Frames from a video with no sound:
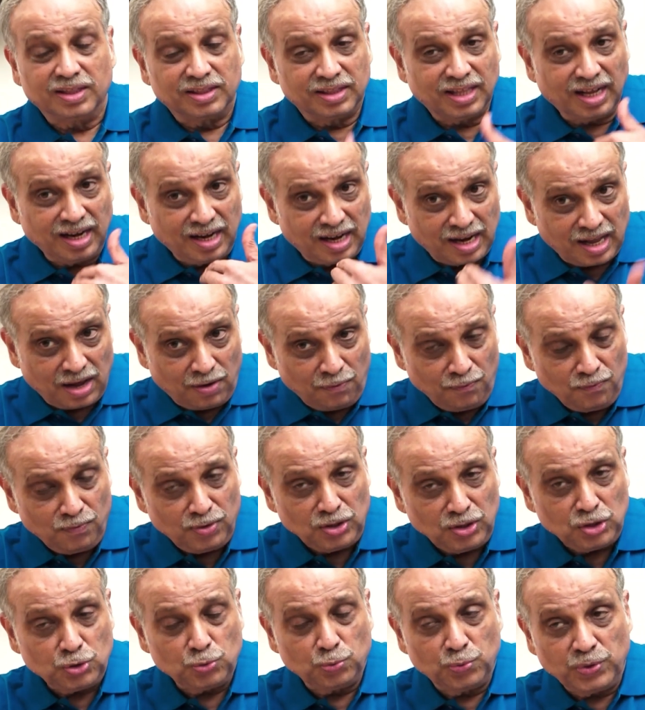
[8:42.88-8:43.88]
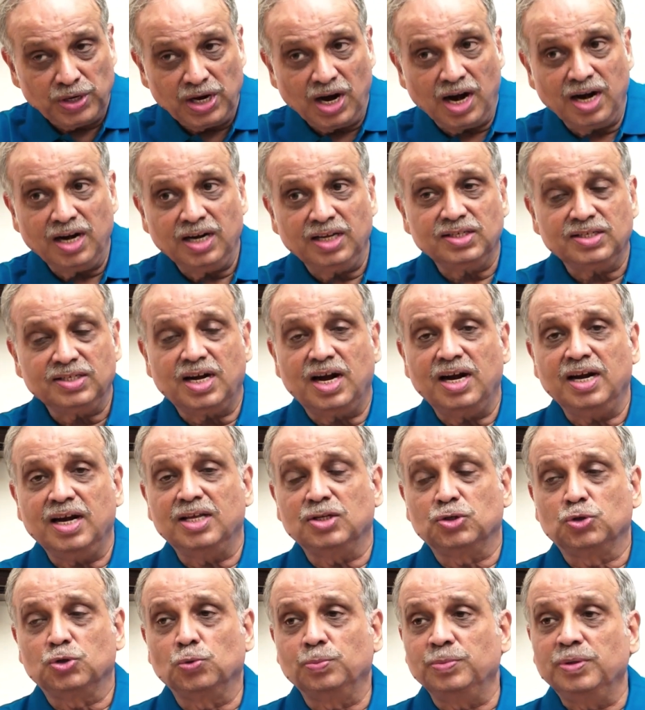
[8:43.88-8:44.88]
The love which we understand
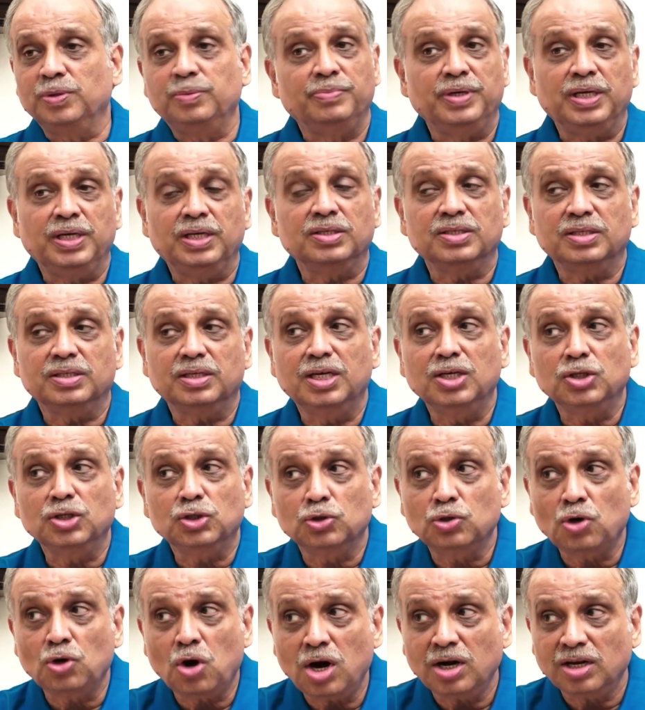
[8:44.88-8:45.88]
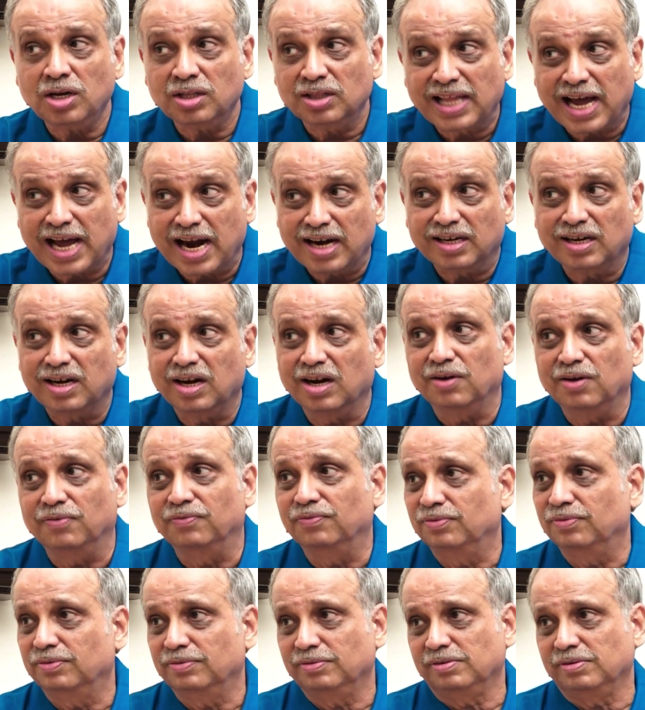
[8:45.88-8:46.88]
as human beings is not that love.
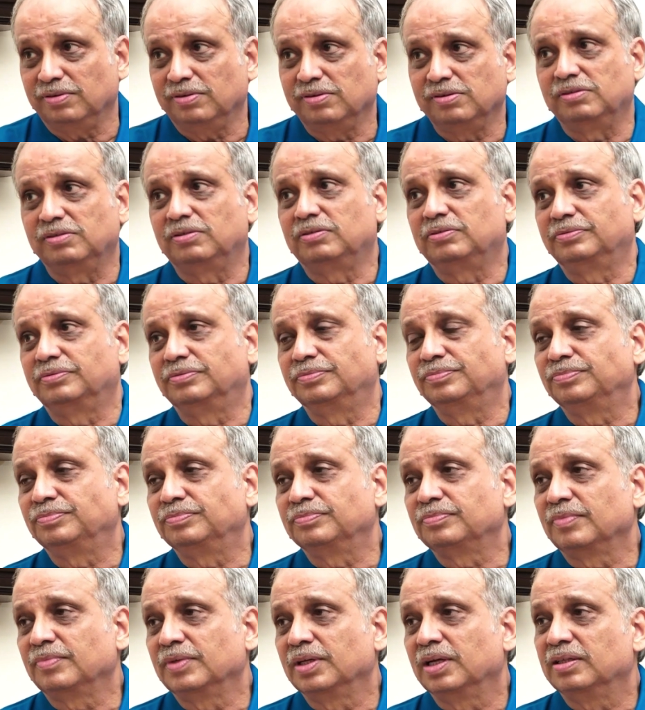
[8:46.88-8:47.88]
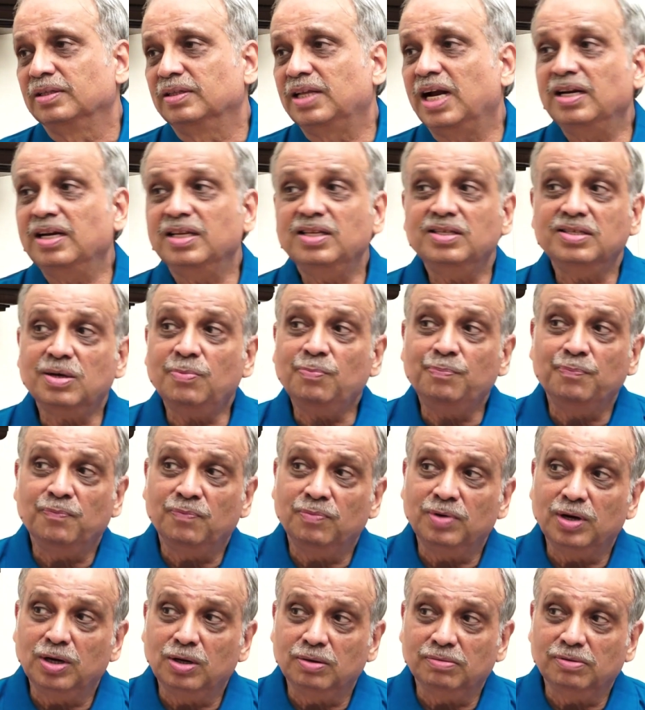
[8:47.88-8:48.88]
That is a
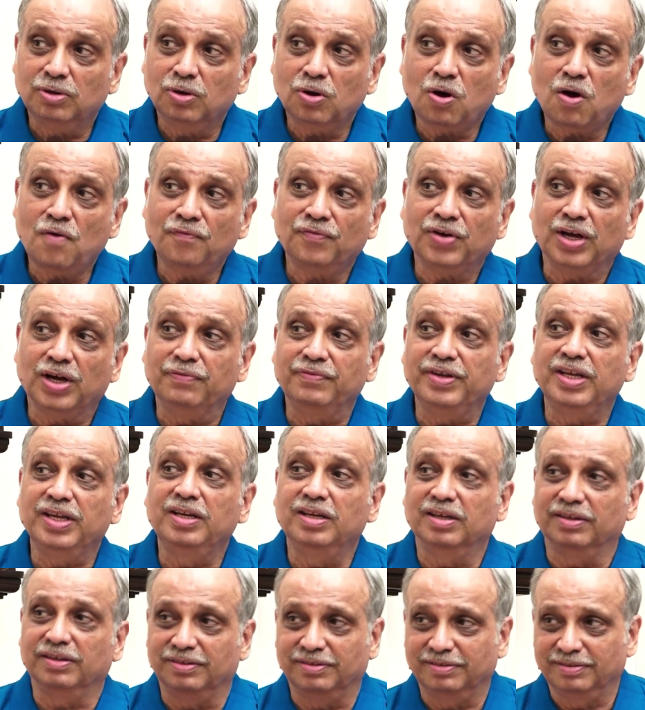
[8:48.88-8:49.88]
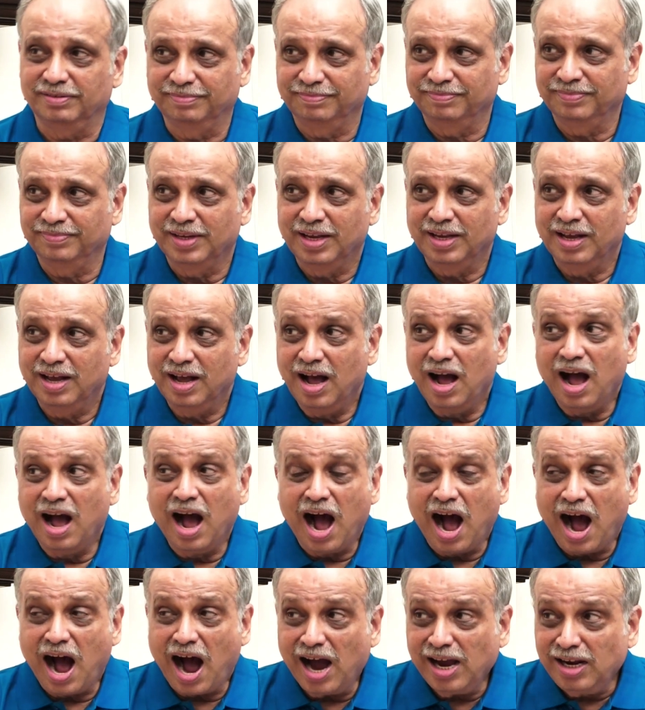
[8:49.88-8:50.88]
law of convenience.
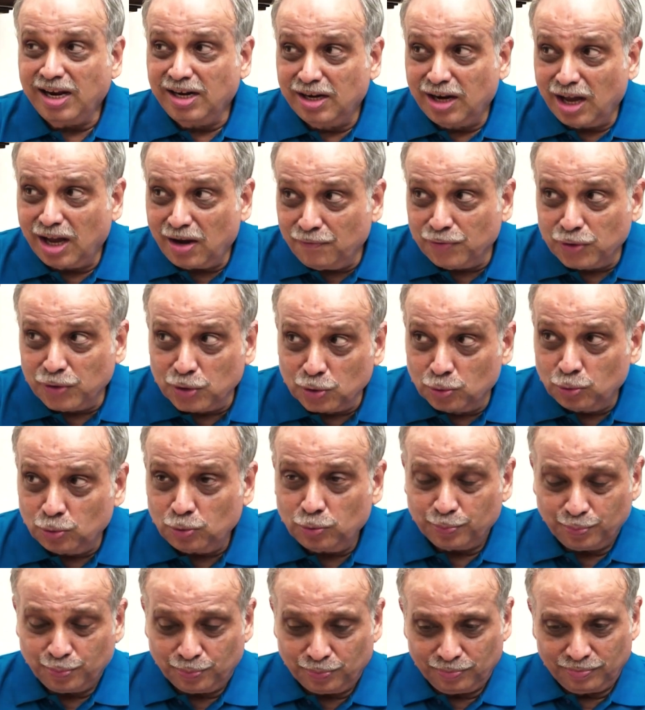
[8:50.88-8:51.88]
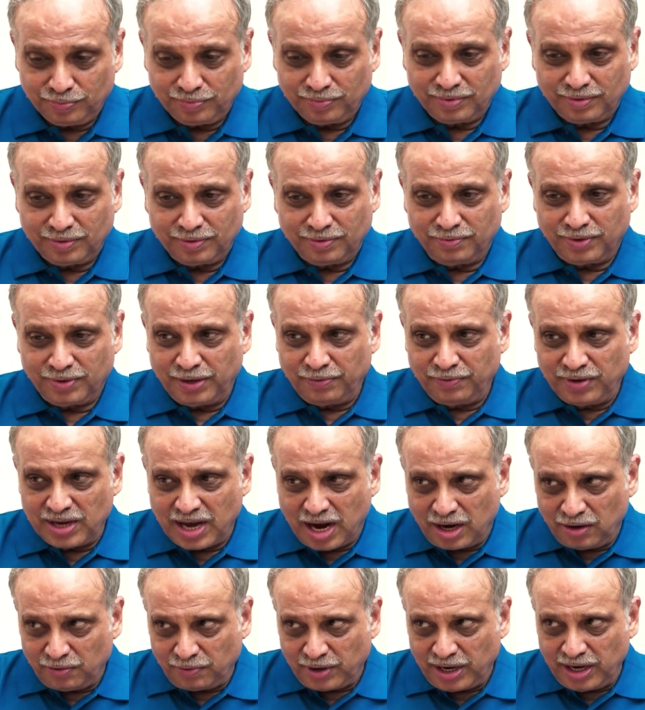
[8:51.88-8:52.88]
I love you when we
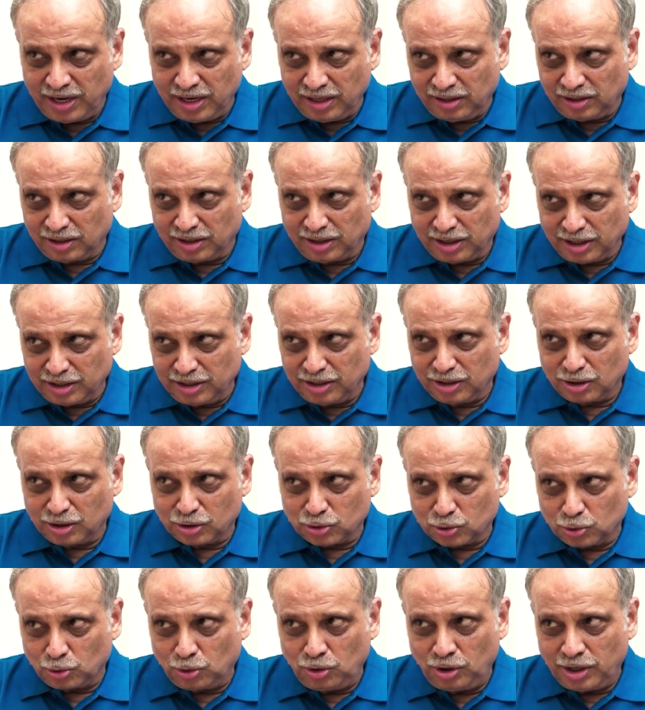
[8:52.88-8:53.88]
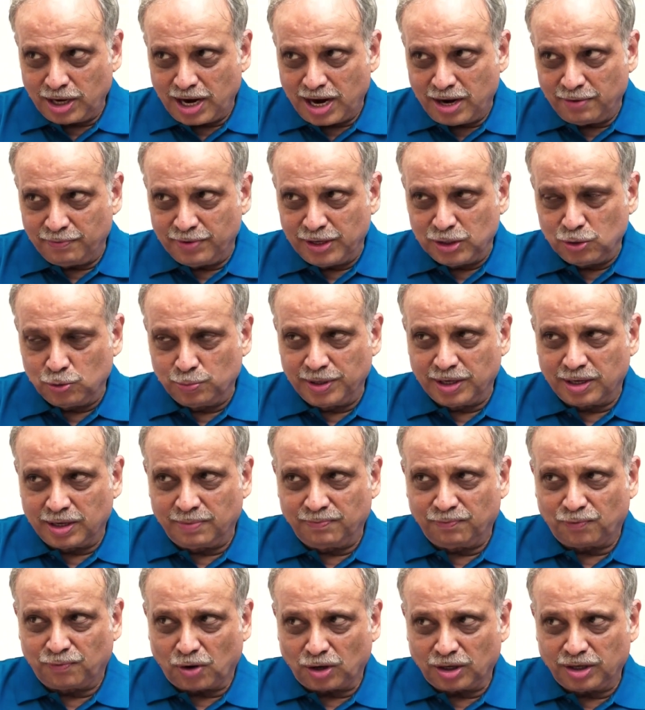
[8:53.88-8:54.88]
are 20, 30 years old, and when you
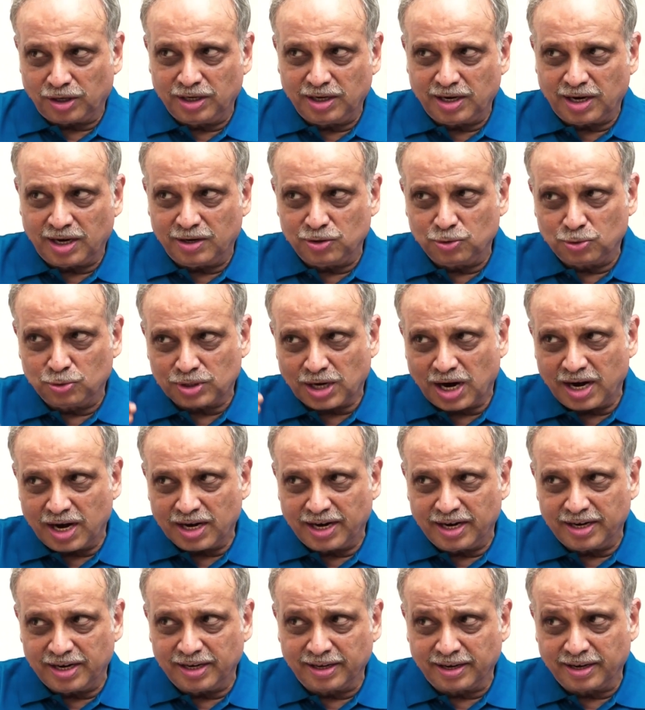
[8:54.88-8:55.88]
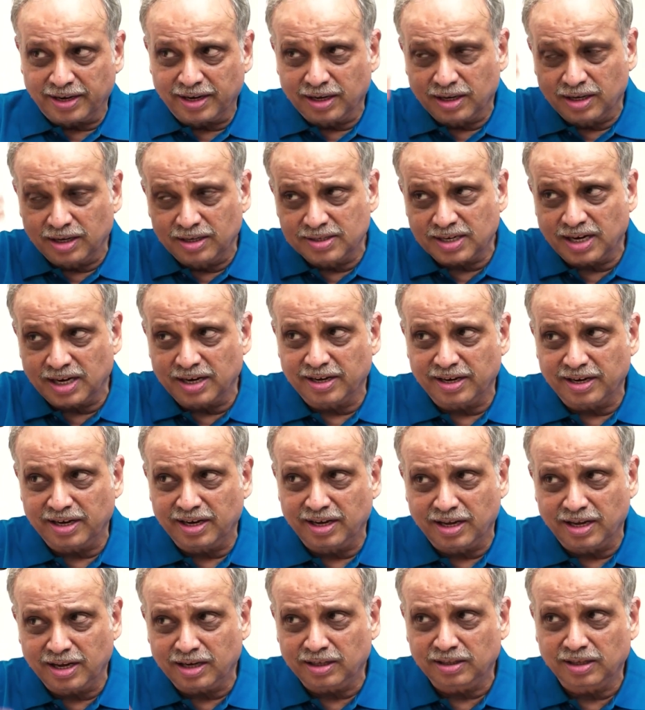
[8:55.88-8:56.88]
become 40 and you start getting wrinkles and grey
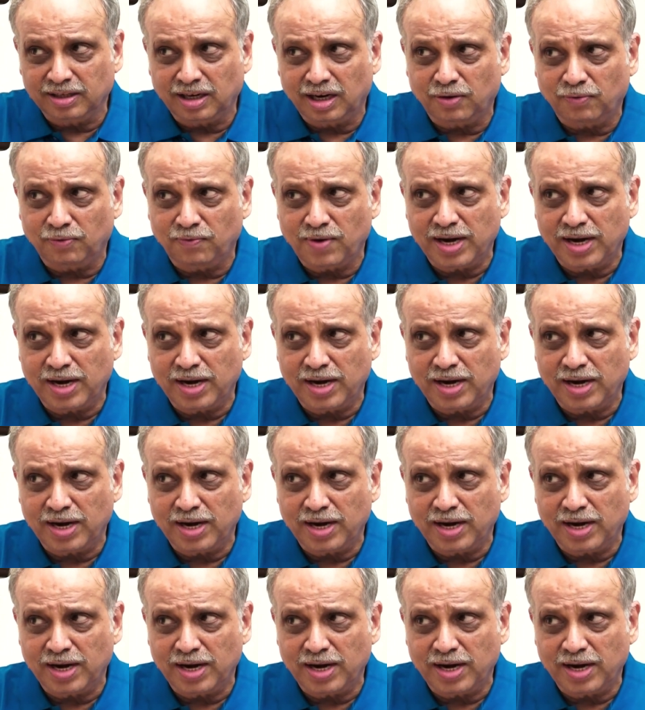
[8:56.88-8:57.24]
hair, the love